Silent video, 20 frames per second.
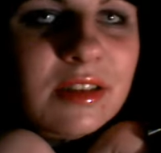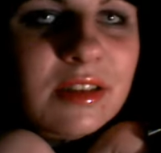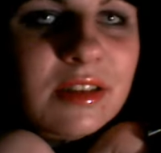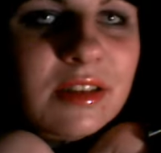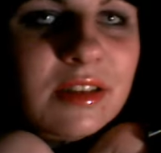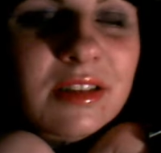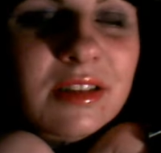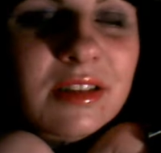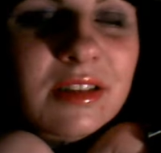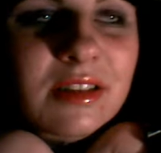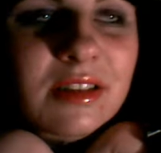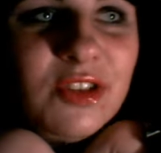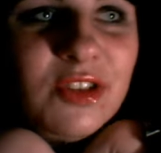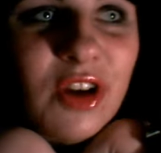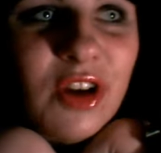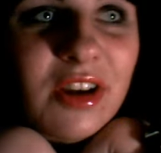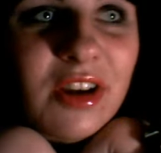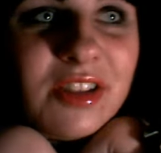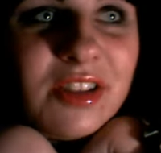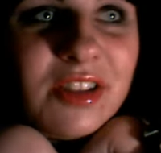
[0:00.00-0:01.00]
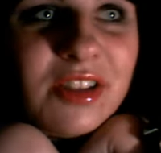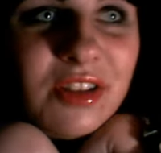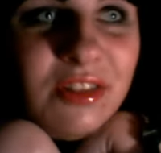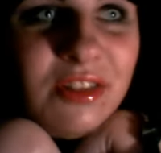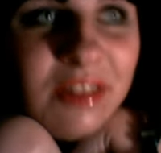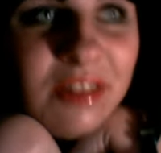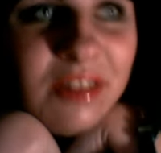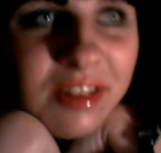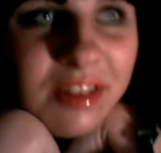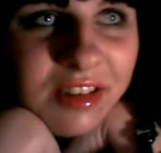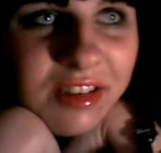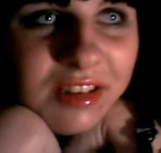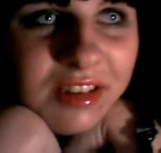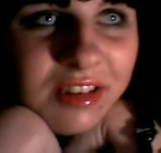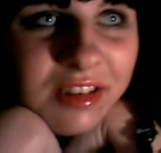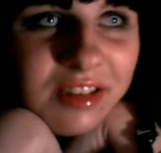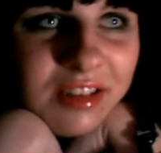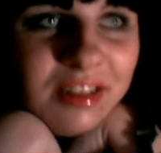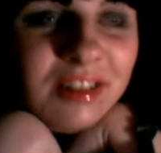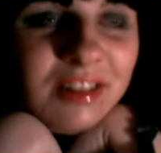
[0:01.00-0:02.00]
He tries to.
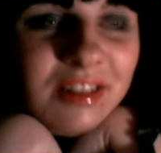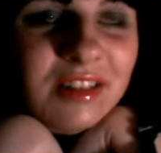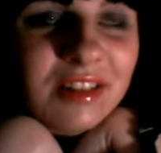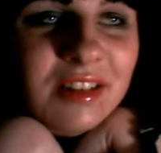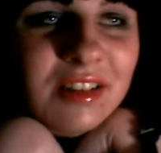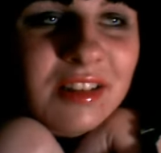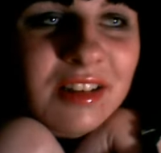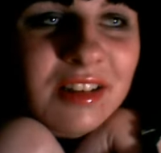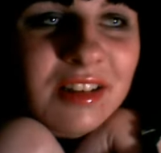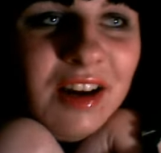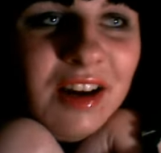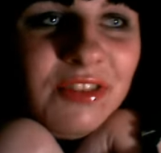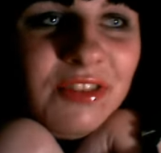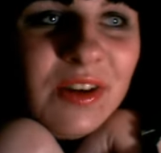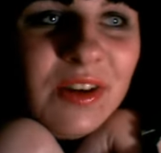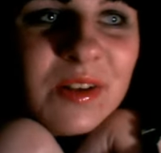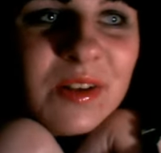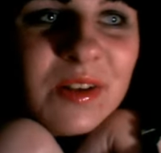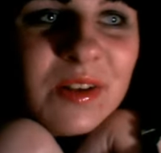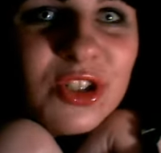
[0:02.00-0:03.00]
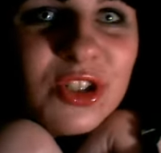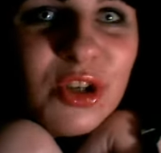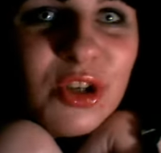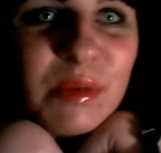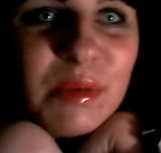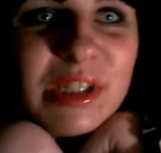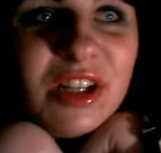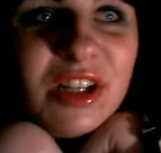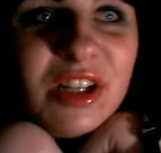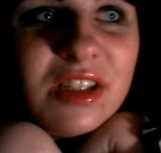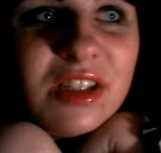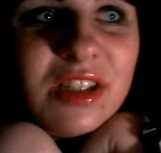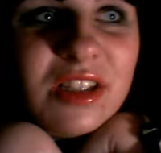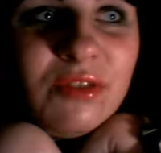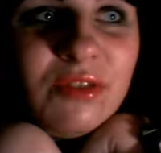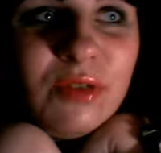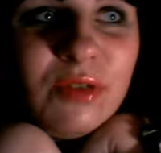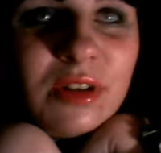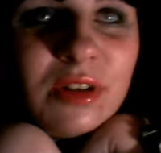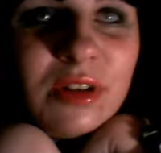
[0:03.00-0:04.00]
I threatened to chop his nuts off
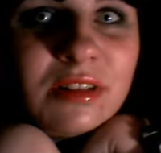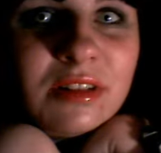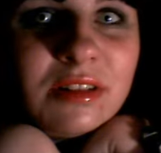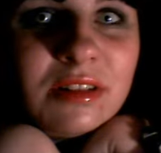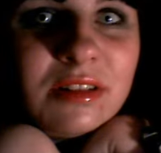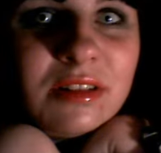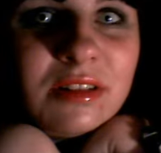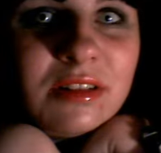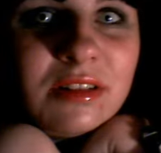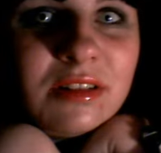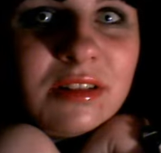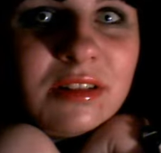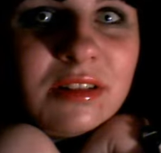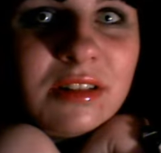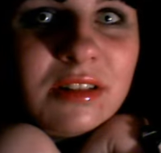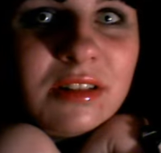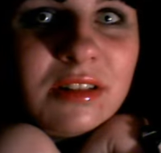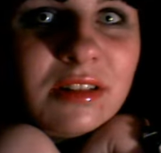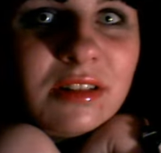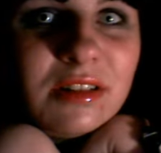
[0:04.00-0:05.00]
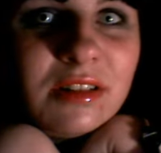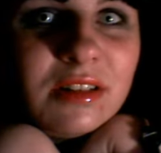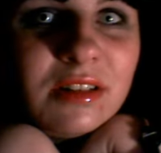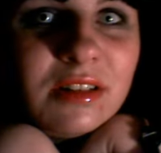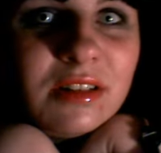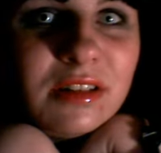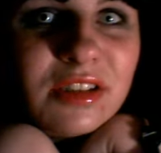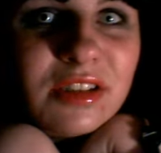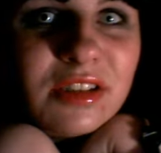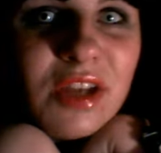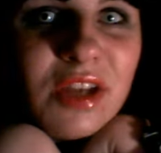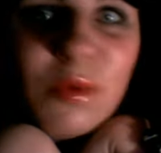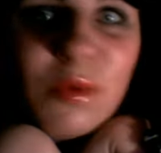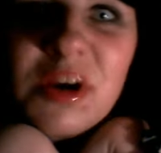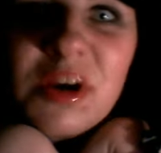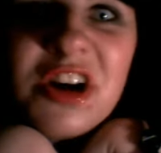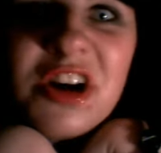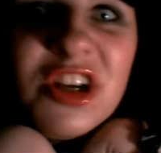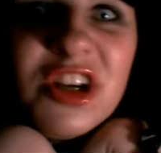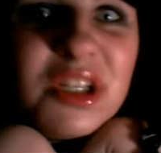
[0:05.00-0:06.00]
once. It's like, why
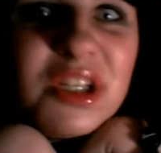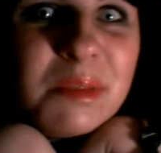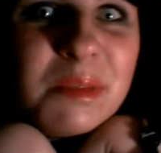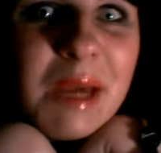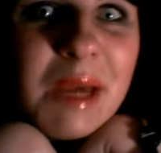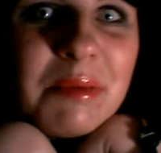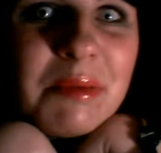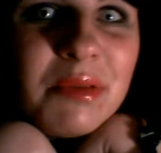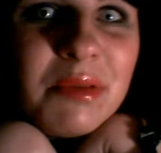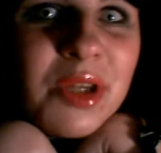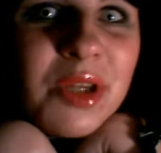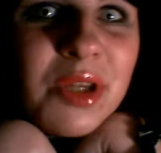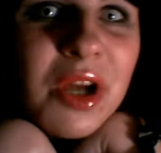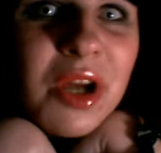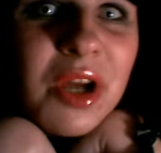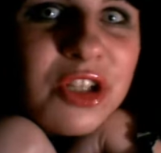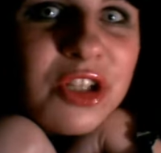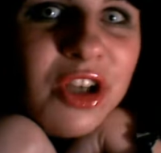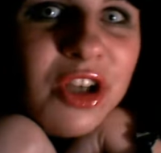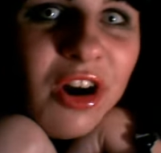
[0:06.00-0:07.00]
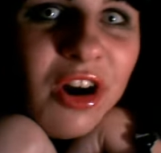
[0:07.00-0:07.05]
can't you just be happy with the girls you got?